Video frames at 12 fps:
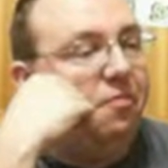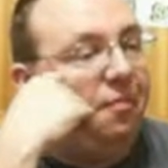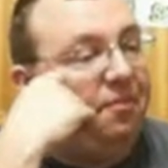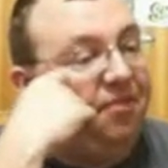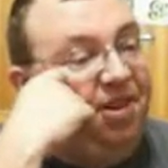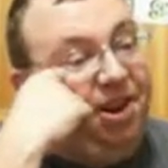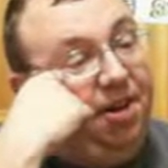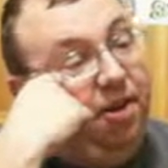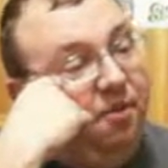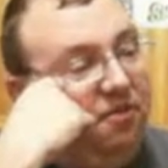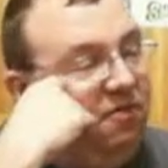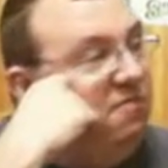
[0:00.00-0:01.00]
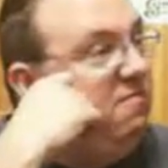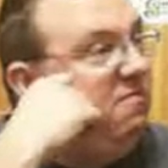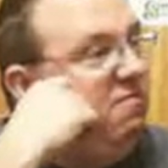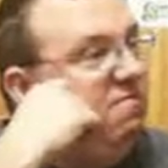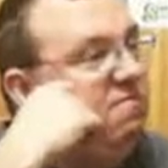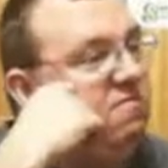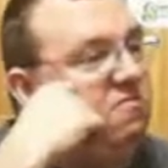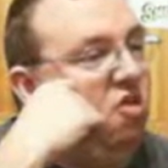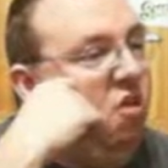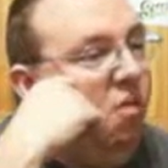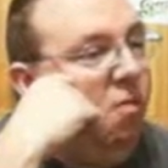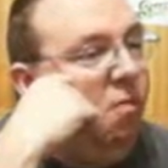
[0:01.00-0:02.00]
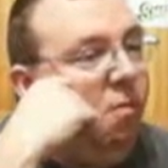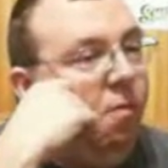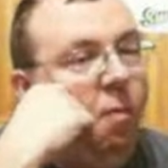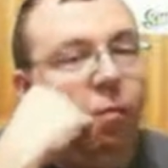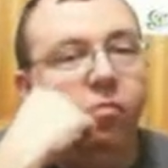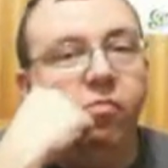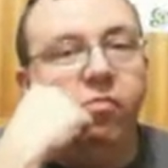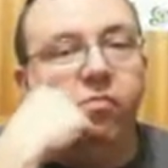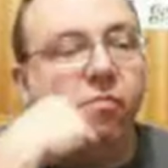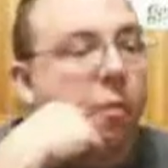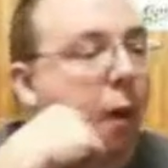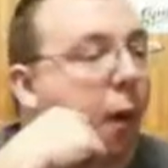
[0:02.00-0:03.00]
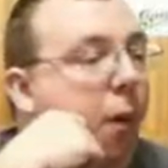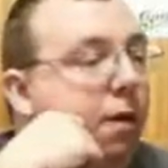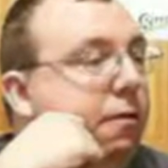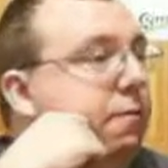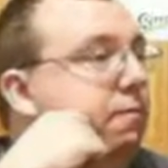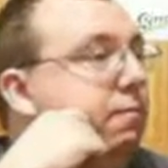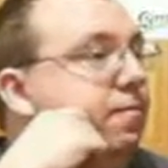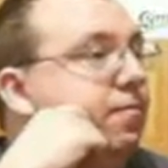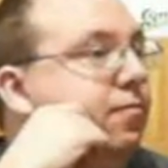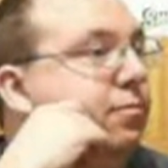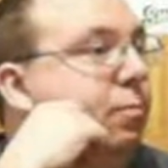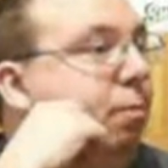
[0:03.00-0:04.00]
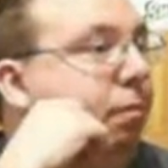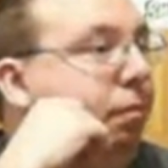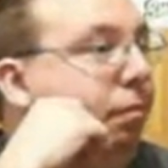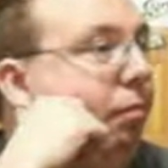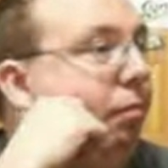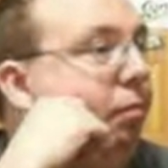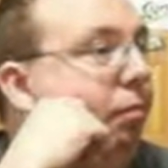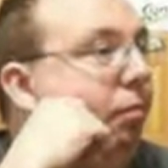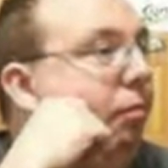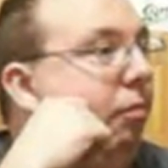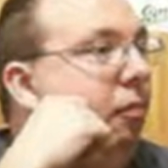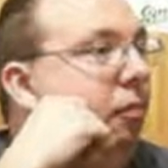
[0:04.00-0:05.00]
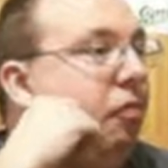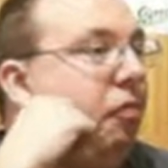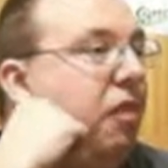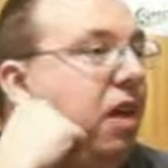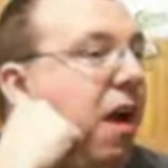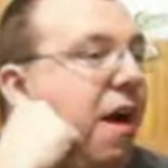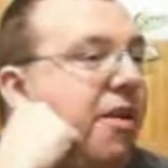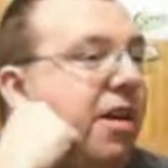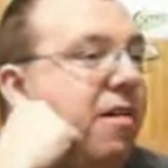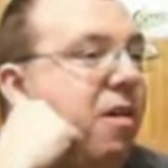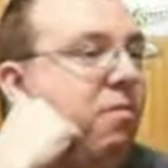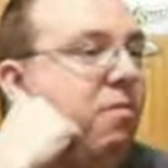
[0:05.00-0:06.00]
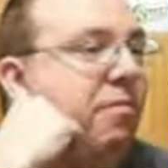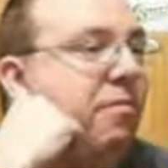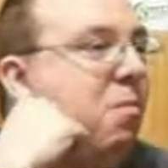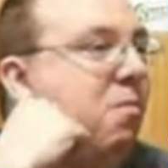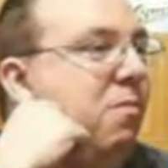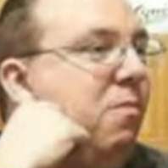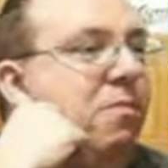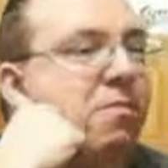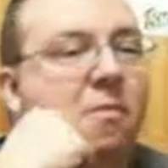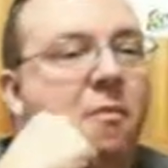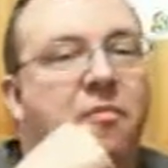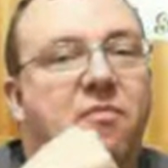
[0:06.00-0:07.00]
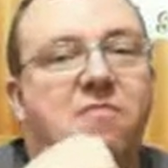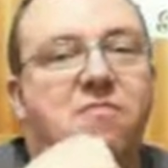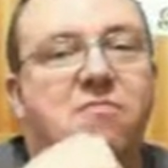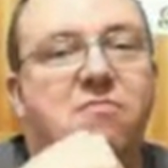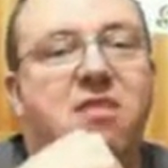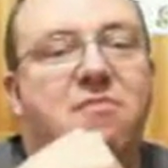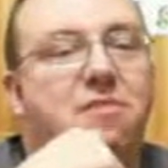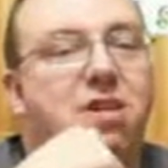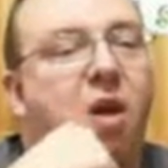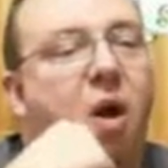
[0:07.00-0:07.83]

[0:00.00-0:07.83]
this point. my compulsion to wear my slap bracelet is strong in this dungeon, but but